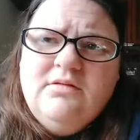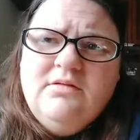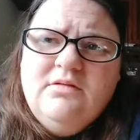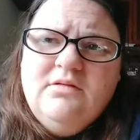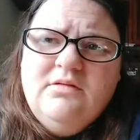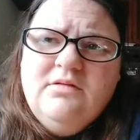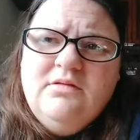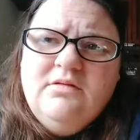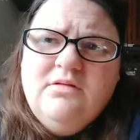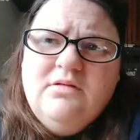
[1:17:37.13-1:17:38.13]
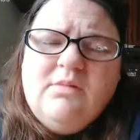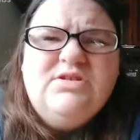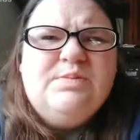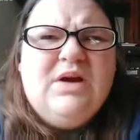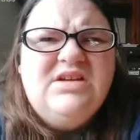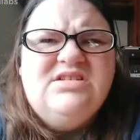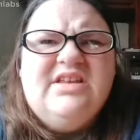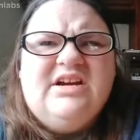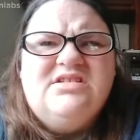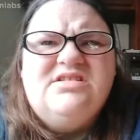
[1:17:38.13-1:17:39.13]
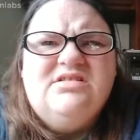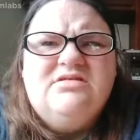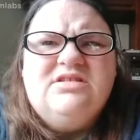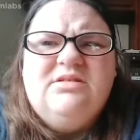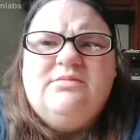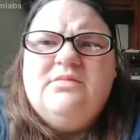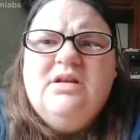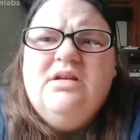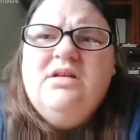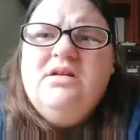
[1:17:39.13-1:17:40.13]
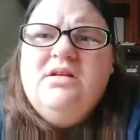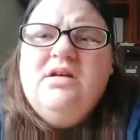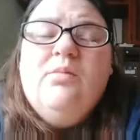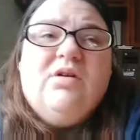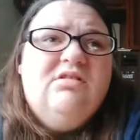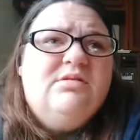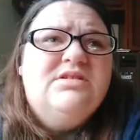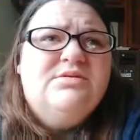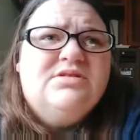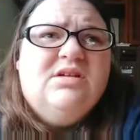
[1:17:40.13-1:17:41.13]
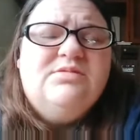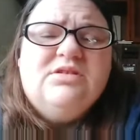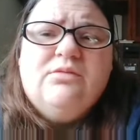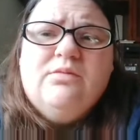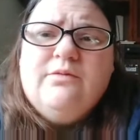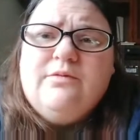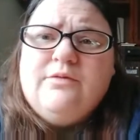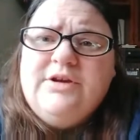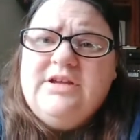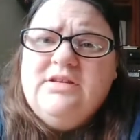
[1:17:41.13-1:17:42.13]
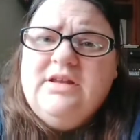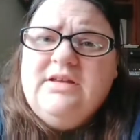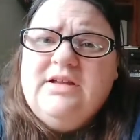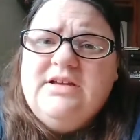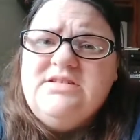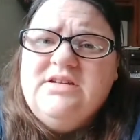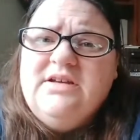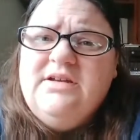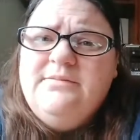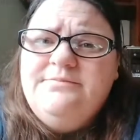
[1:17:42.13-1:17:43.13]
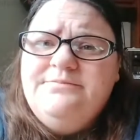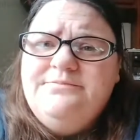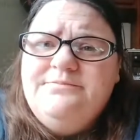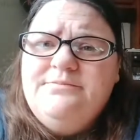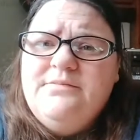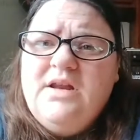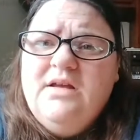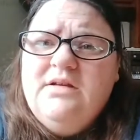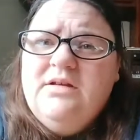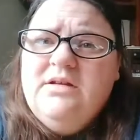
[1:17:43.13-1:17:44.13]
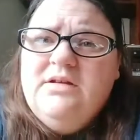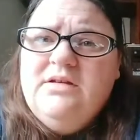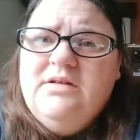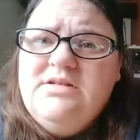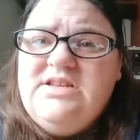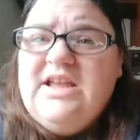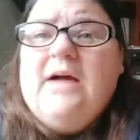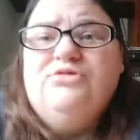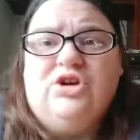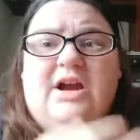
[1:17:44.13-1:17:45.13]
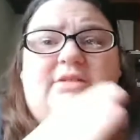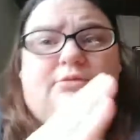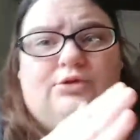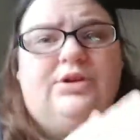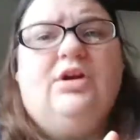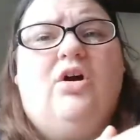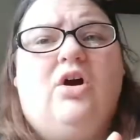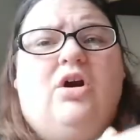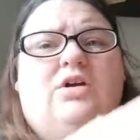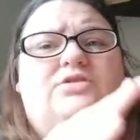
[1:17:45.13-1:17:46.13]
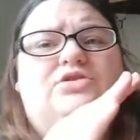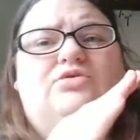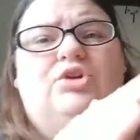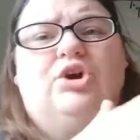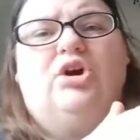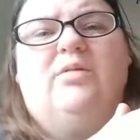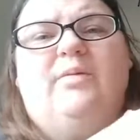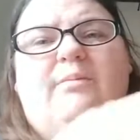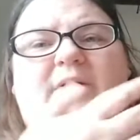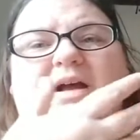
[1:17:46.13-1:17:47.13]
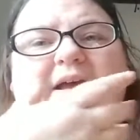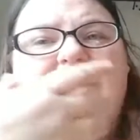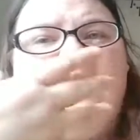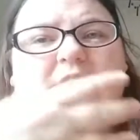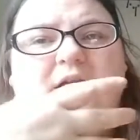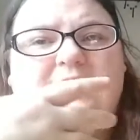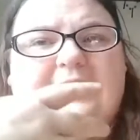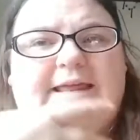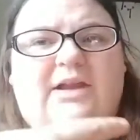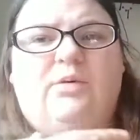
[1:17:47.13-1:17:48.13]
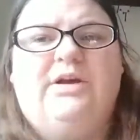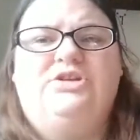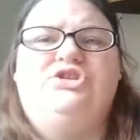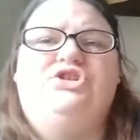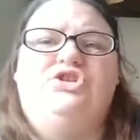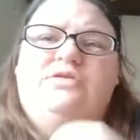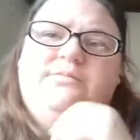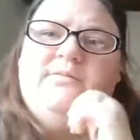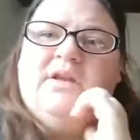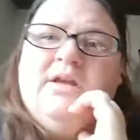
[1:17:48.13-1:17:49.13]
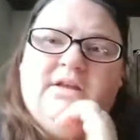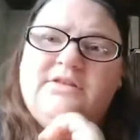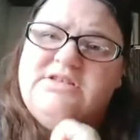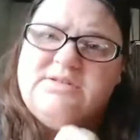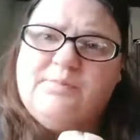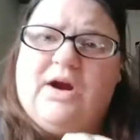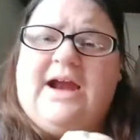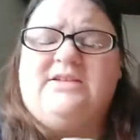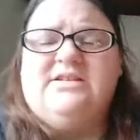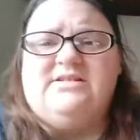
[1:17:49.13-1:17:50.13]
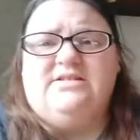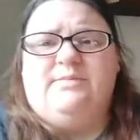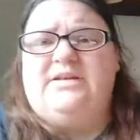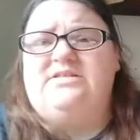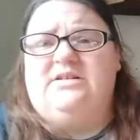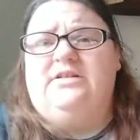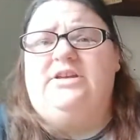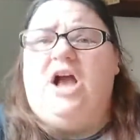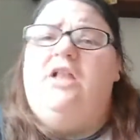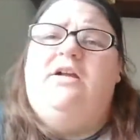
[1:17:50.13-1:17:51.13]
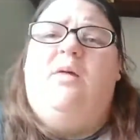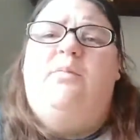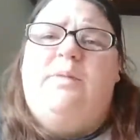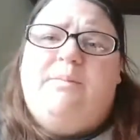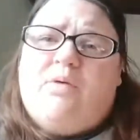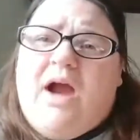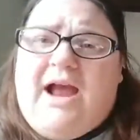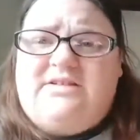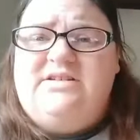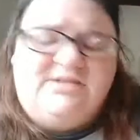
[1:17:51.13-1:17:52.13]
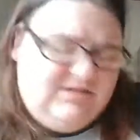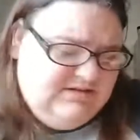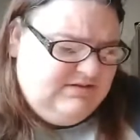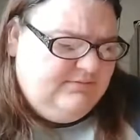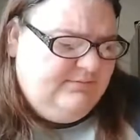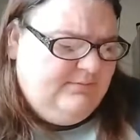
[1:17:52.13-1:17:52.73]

I'm surprised Theron's still sleeping. Probably because he was up so freaking late last night. See, I'm trying really hard to curb my language. This is practice, basically. Y'all are helping me practice.